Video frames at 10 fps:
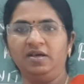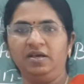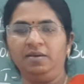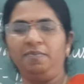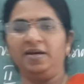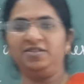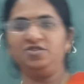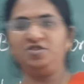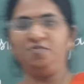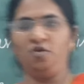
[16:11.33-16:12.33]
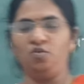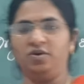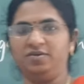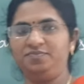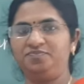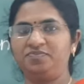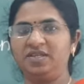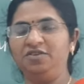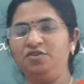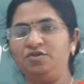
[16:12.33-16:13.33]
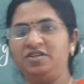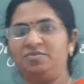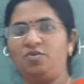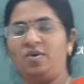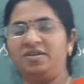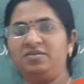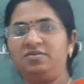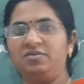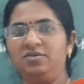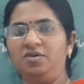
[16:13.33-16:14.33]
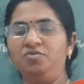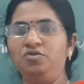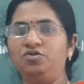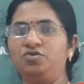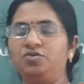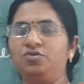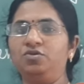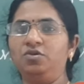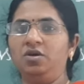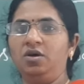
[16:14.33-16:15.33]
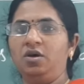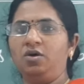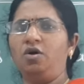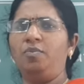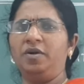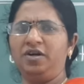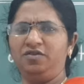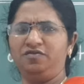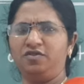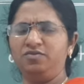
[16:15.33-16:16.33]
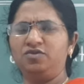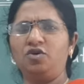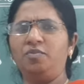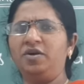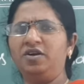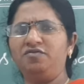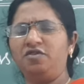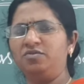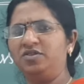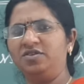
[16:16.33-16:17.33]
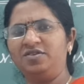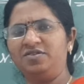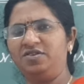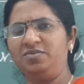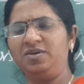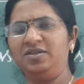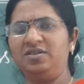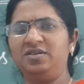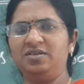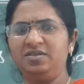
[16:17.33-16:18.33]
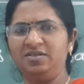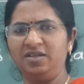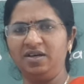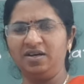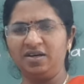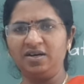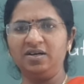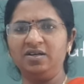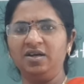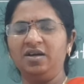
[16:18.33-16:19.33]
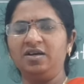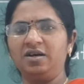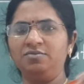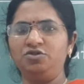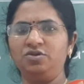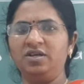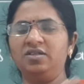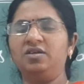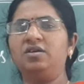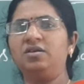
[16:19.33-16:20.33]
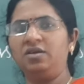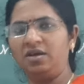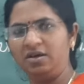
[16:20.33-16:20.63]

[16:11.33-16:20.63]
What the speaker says: A partnership over in unit number 1. Now move to cooperative firms. Cooperative firms are nothing but they are come together.